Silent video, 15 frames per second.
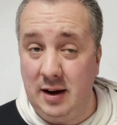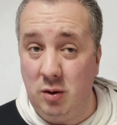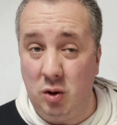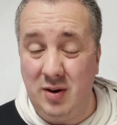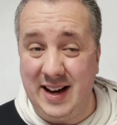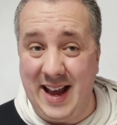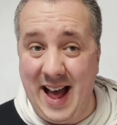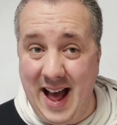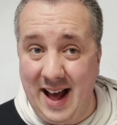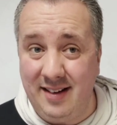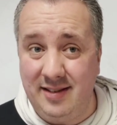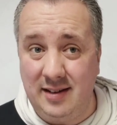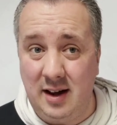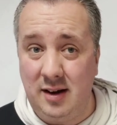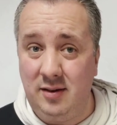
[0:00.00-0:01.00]
It already
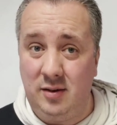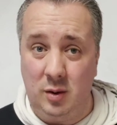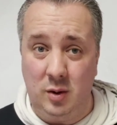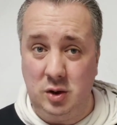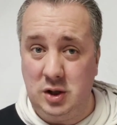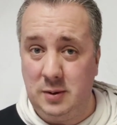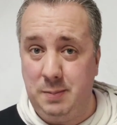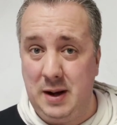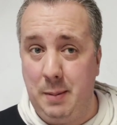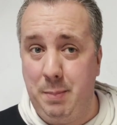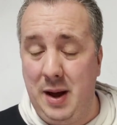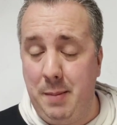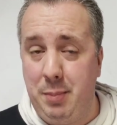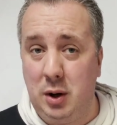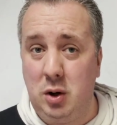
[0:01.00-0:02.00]
has done, so it'll just be a
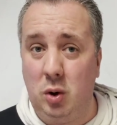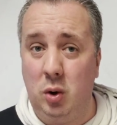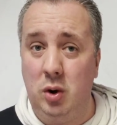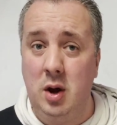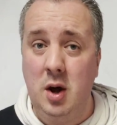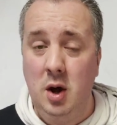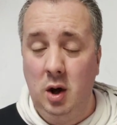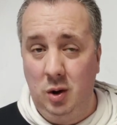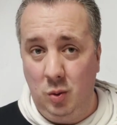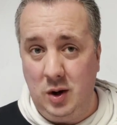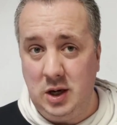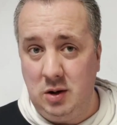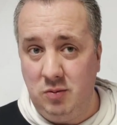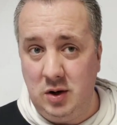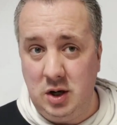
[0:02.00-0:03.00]
peppercorn
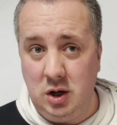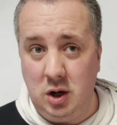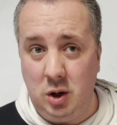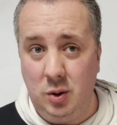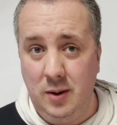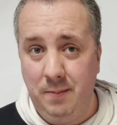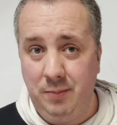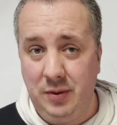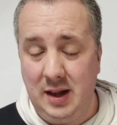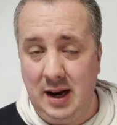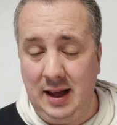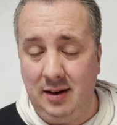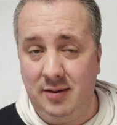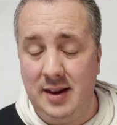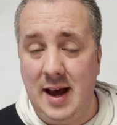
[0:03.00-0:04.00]
when you renew the
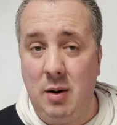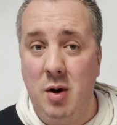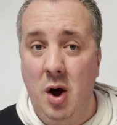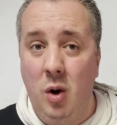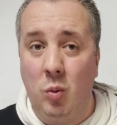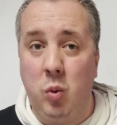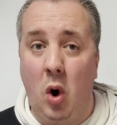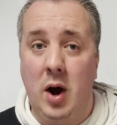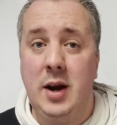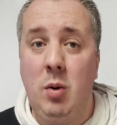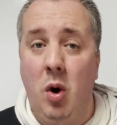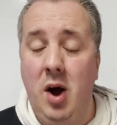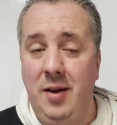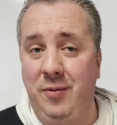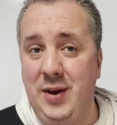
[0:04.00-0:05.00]
lease. Now, why
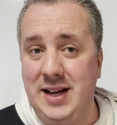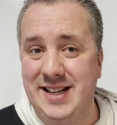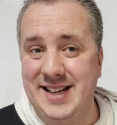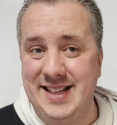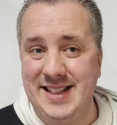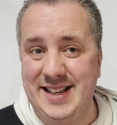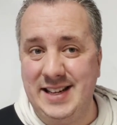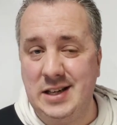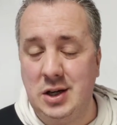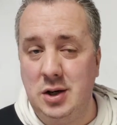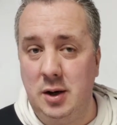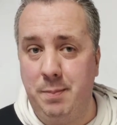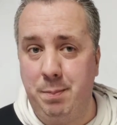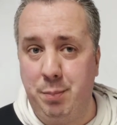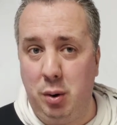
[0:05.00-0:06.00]
do I think that this
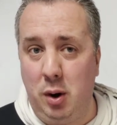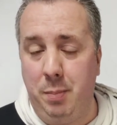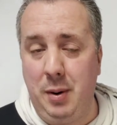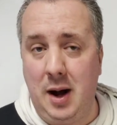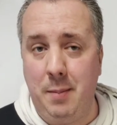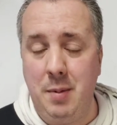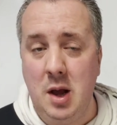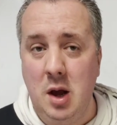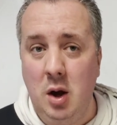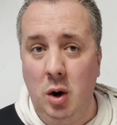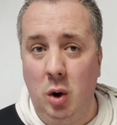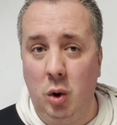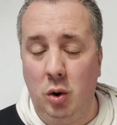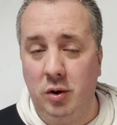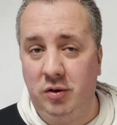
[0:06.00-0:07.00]
could prop up
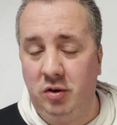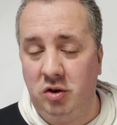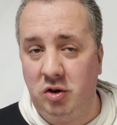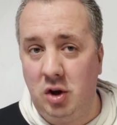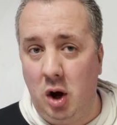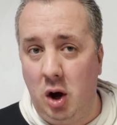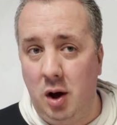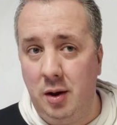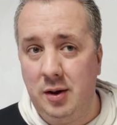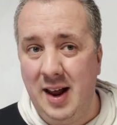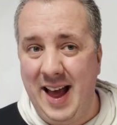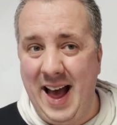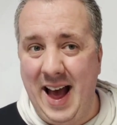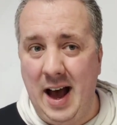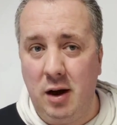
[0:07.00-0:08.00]
or start
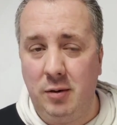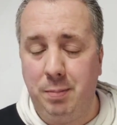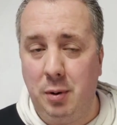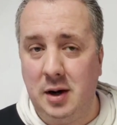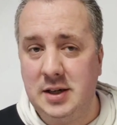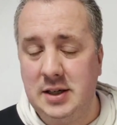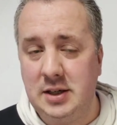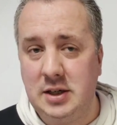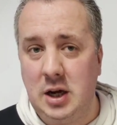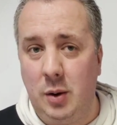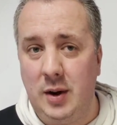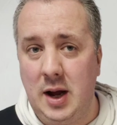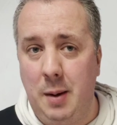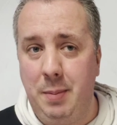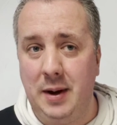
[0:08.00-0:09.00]
house prices
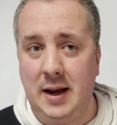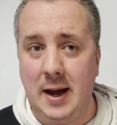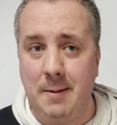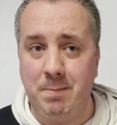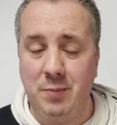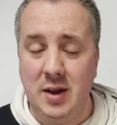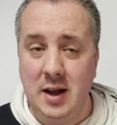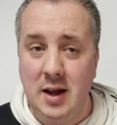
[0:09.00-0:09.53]
going up again?